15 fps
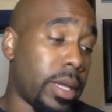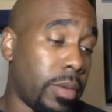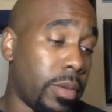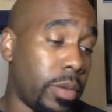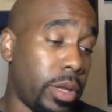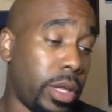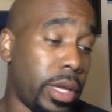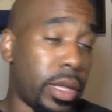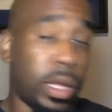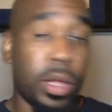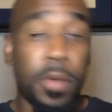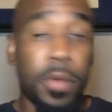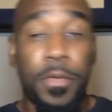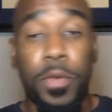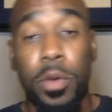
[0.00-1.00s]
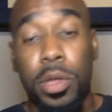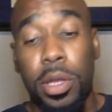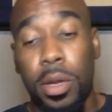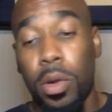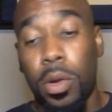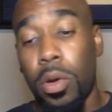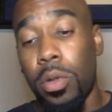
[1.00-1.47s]
It really is. It's
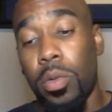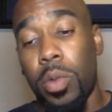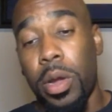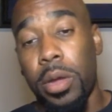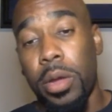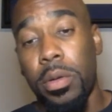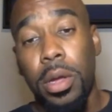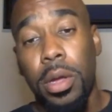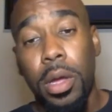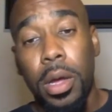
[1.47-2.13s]
unfortunate all around.